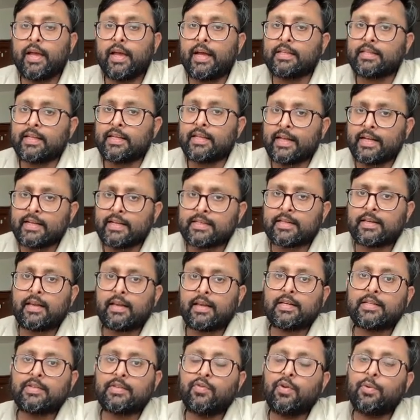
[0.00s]
In the next
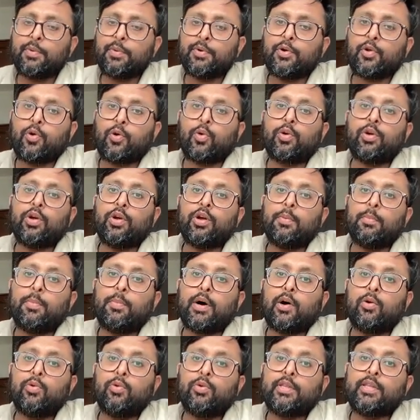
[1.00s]
class, we'll be talking
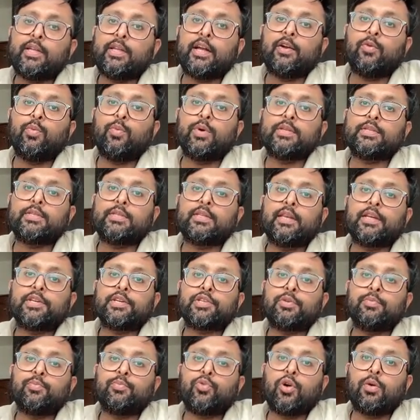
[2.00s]
about the adverse
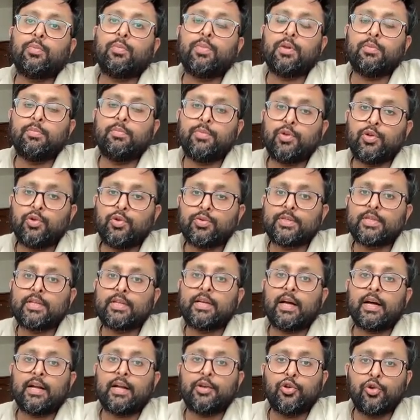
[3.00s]
selection problem
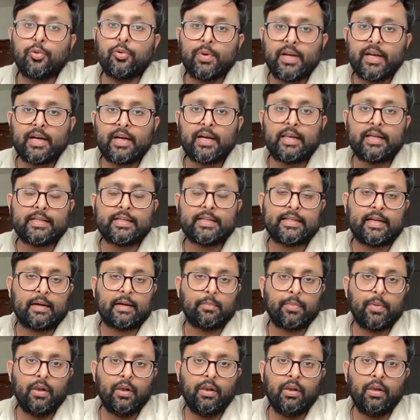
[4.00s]
using a numerical
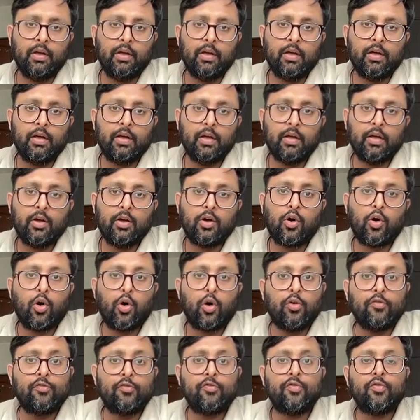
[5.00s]
example
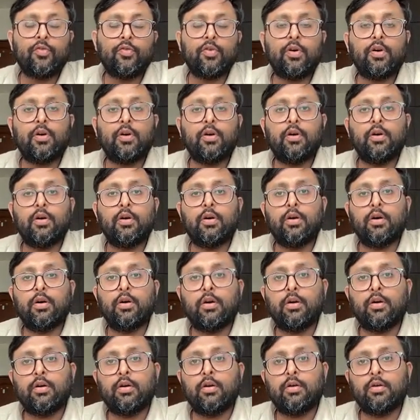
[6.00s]
of
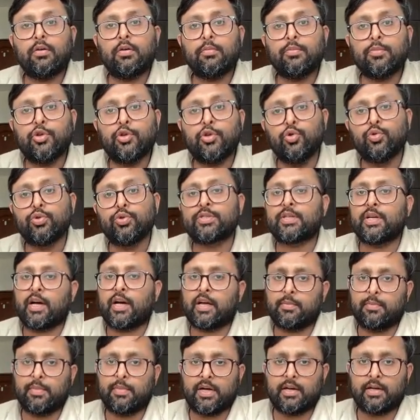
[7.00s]
used
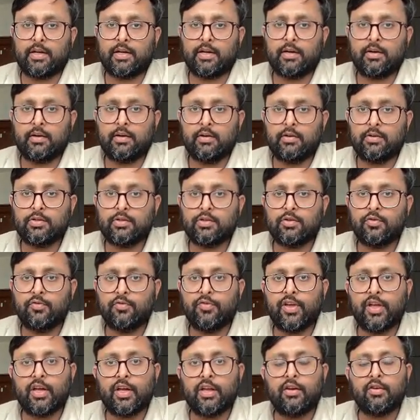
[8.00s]
car market. So
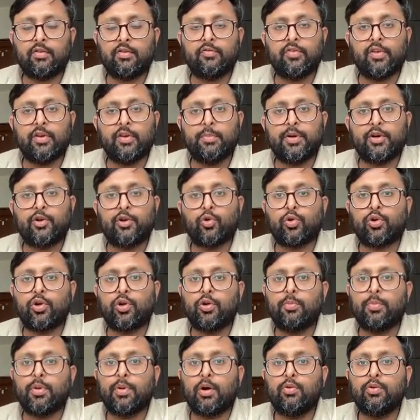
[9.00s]
where we'll be talking
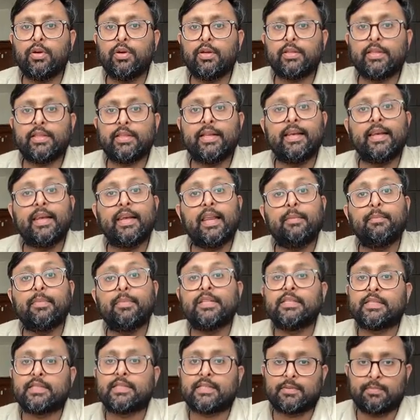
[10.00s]
about the
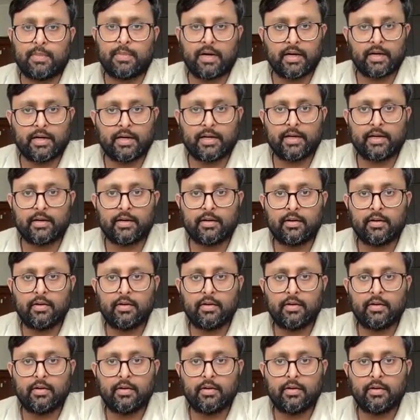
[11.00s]
lemons market.